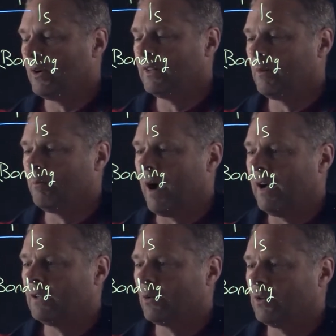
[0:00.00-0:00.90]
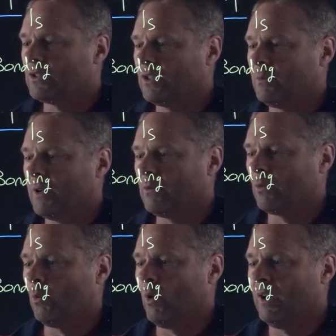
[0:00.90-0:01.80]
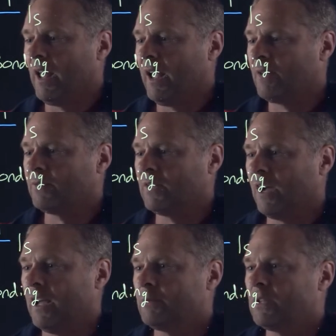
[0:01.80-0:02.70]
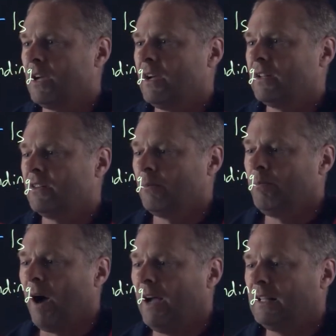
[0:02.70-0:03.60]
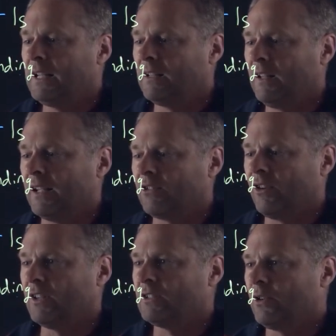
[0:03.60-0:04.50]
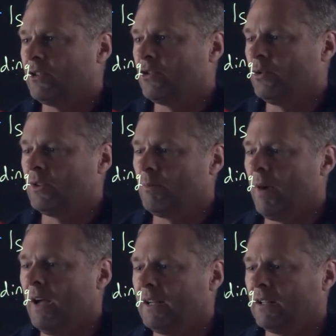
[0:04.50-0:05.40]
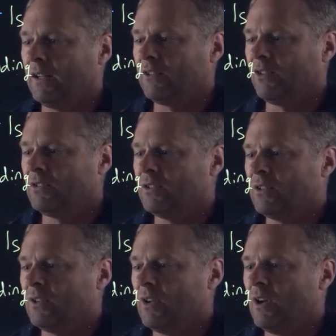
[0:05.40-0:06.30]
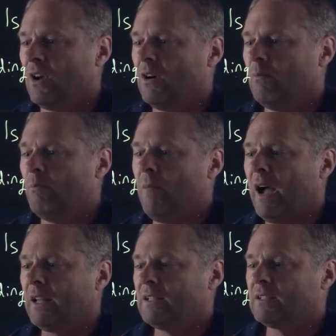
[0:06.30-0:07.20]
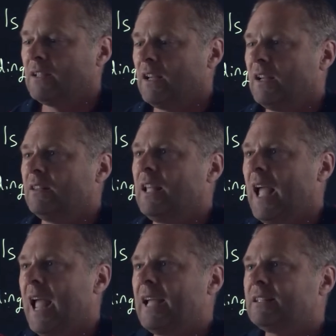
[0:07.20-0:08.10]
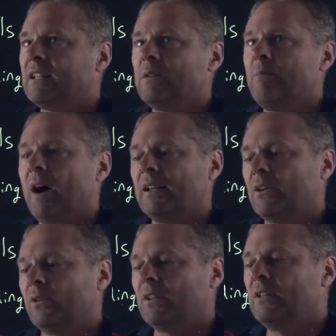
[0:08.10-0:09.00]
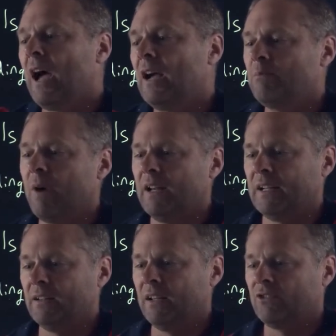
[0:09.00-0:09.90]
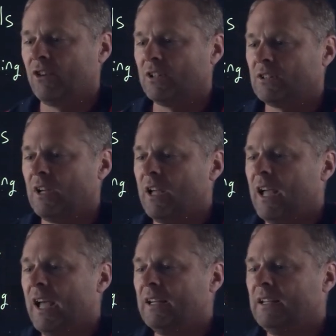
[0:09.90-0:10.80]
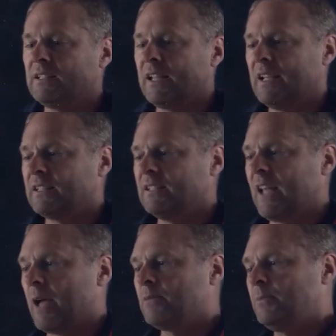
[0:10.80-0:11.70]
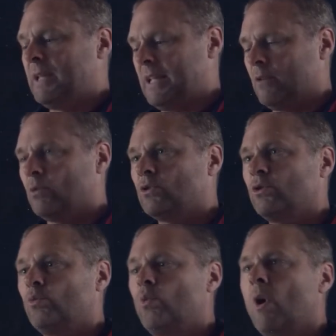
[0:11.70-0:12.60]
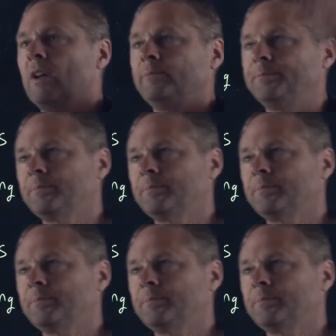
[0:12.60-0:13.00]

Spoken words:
and the bond order is going to be equal to 1/2 times the bonding electrons, there are 2 in the bonding electron, minus the anti-bonding or the non-bonding electrons. And in this case, this happens to be equal to 1.